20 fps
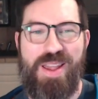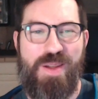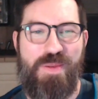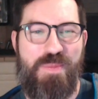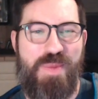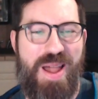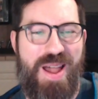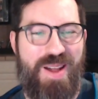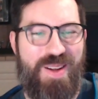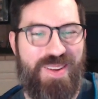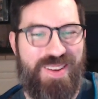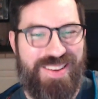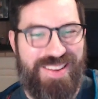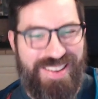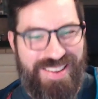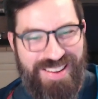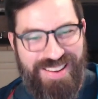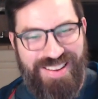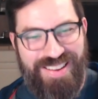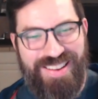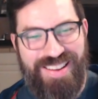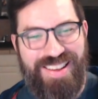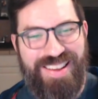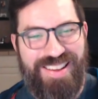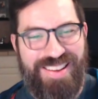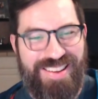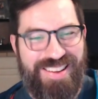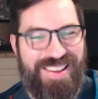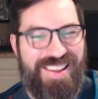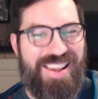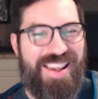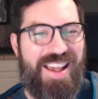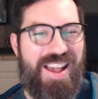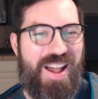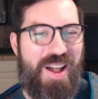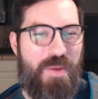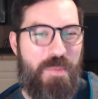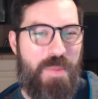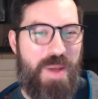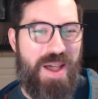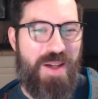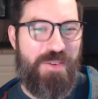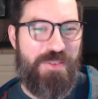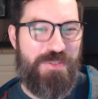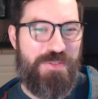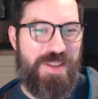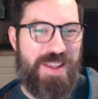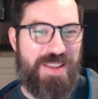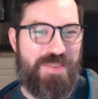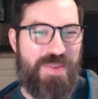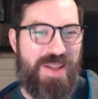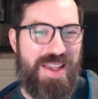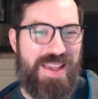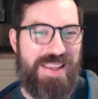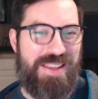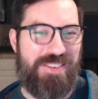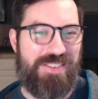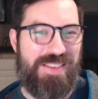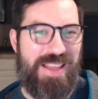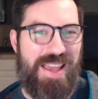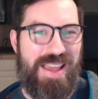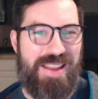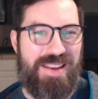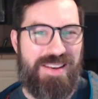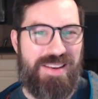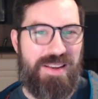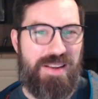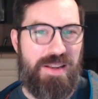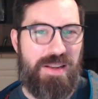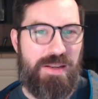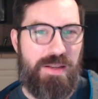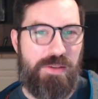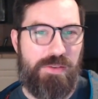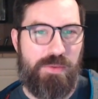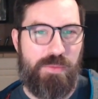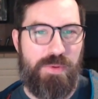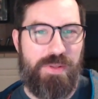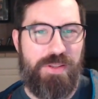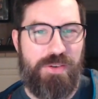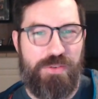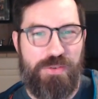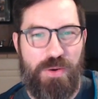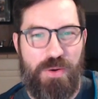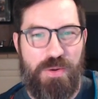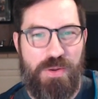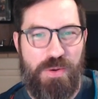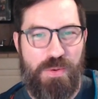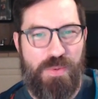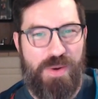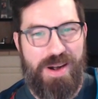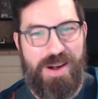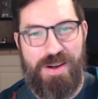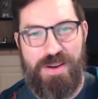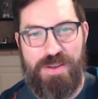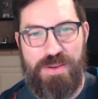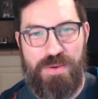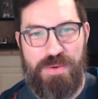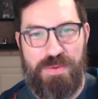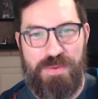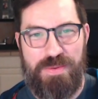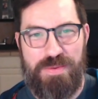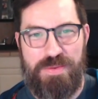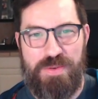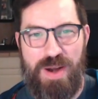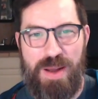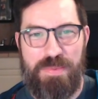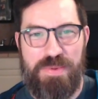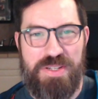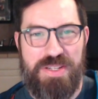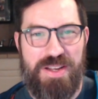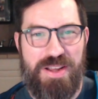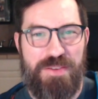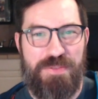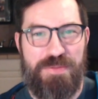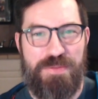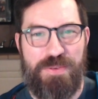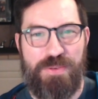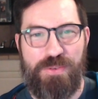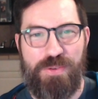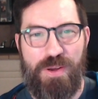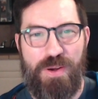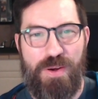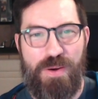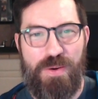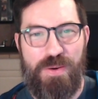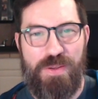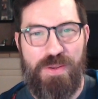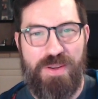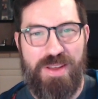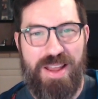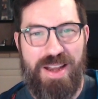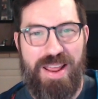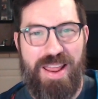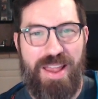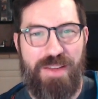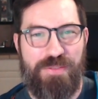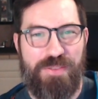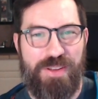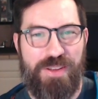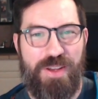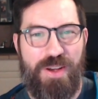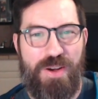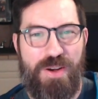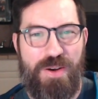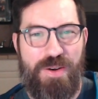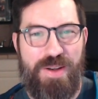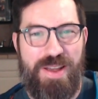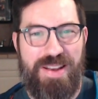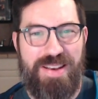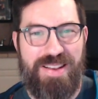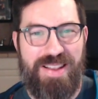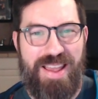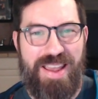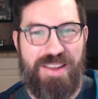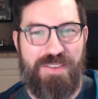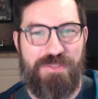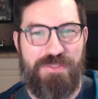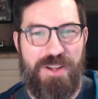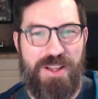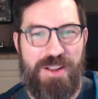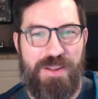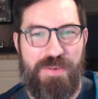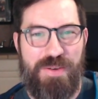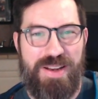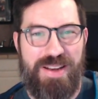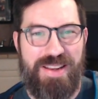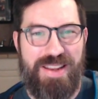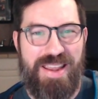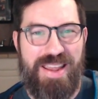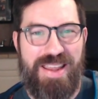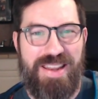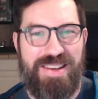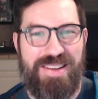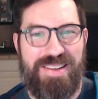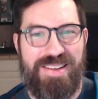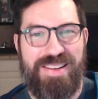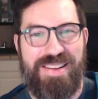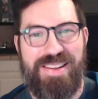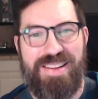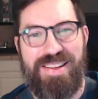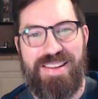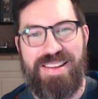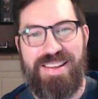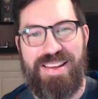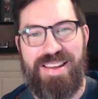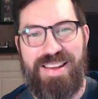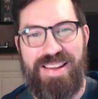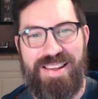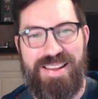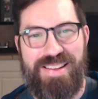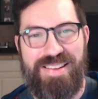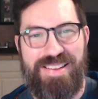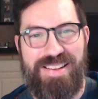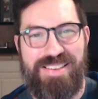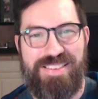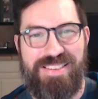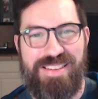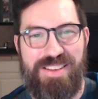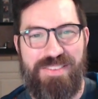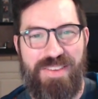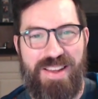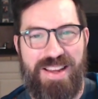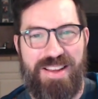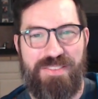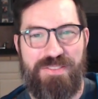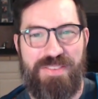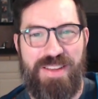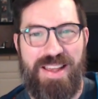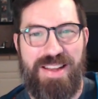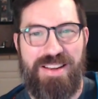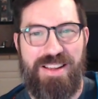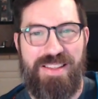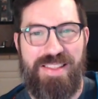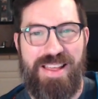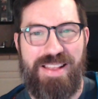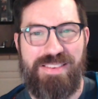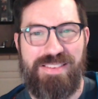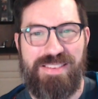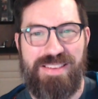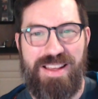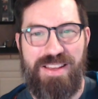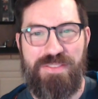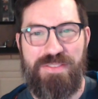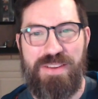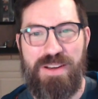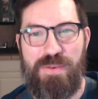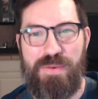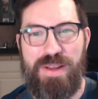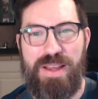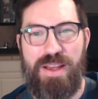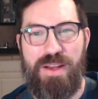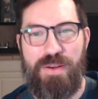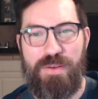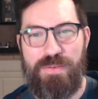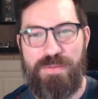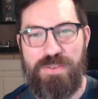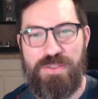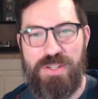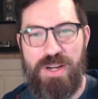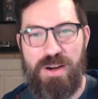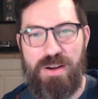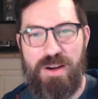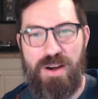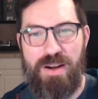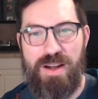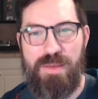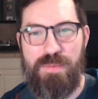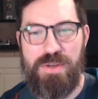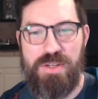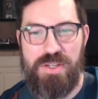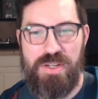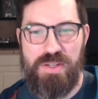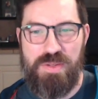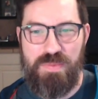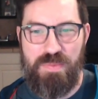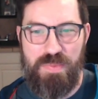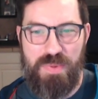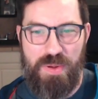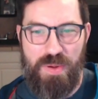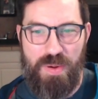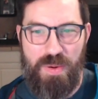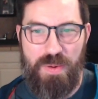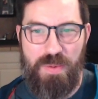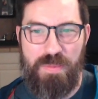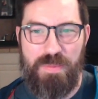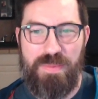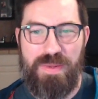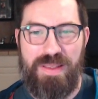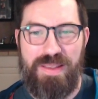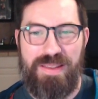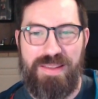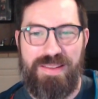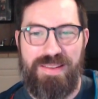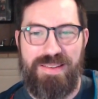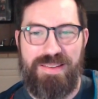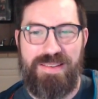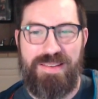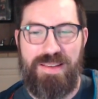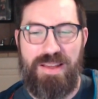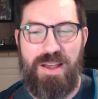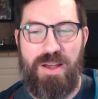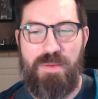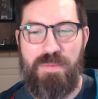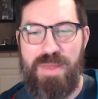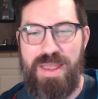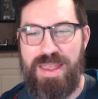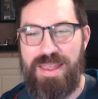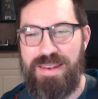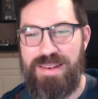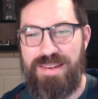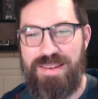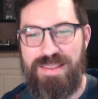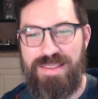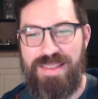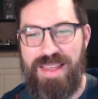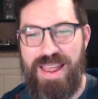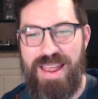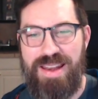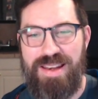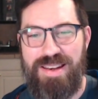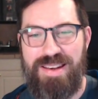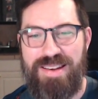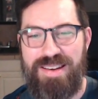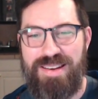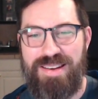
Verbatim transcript: about about Figma is that it doesn't really show you where you dropped stuff, so you kind of have to go and like follow it again. Uh, let's see if I can find all that stuff. Here we go. Share card images. Boom. Oh man, that,